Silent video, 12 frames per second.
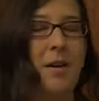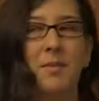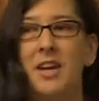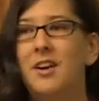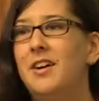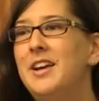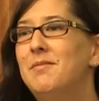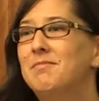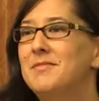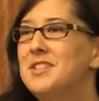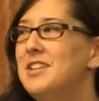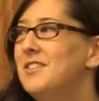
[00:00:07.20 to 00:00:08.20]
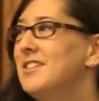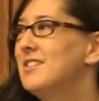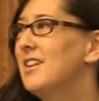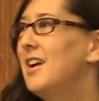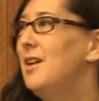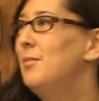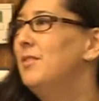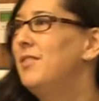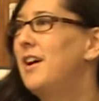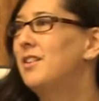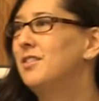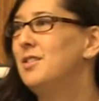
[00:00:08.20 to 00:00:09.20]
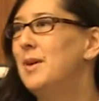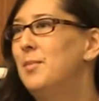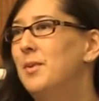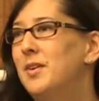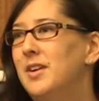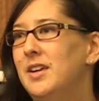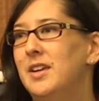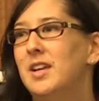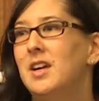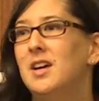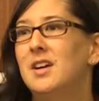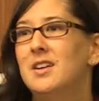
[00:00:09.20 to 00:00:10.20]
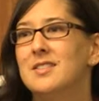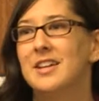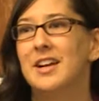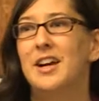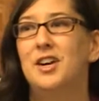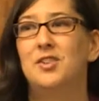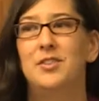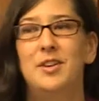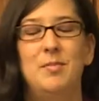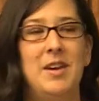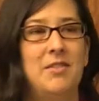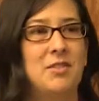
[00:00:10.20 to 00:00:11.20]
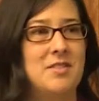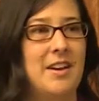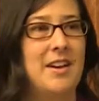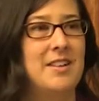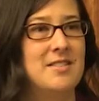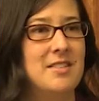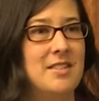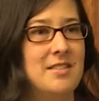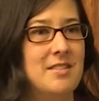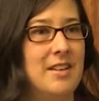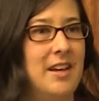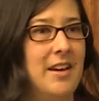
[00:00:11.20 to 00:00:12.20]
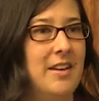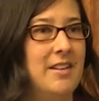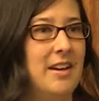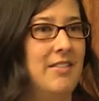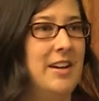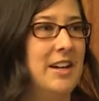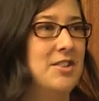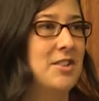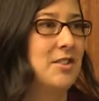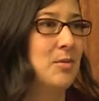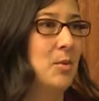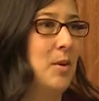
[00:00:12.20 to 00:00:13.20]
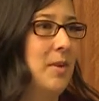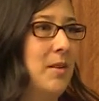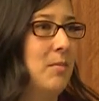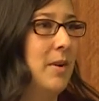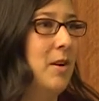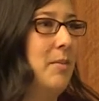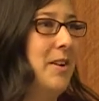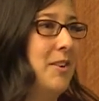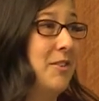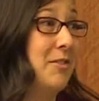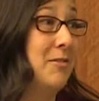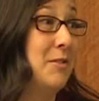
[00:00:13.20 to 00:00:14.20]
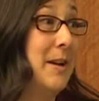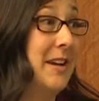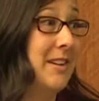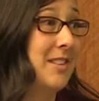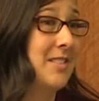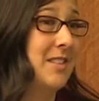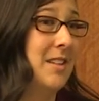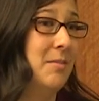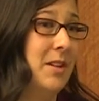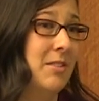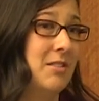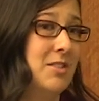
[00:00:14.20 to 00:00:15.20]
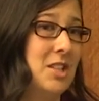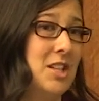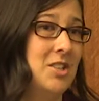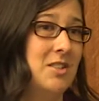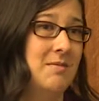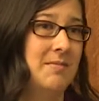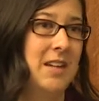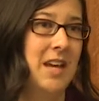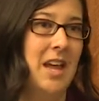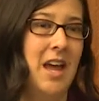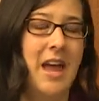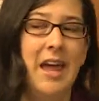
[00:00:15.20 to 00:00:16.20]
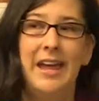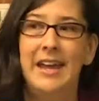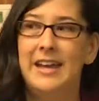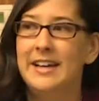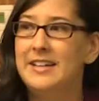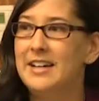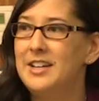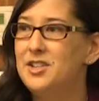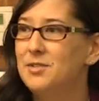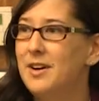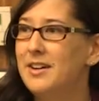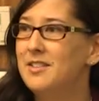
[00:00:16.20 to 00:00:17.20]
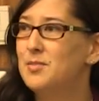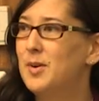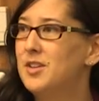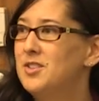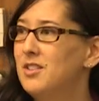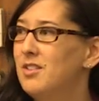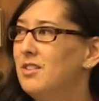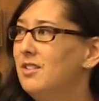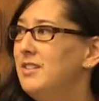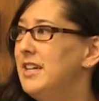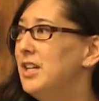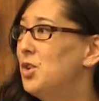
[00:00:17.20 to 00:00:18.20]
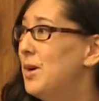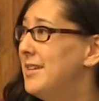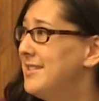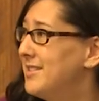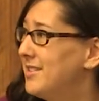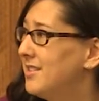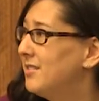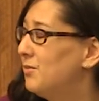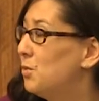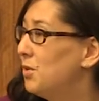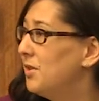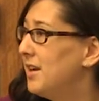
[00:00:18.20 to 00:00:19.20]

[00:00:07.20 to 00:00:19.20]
Kari Stephens. I'm a faculty member in Psychiatry and Behavioral Sciences, and I have an adjunct appointment in Biomedical Informatics and Medical Education. And I direct this project called Dataquest for the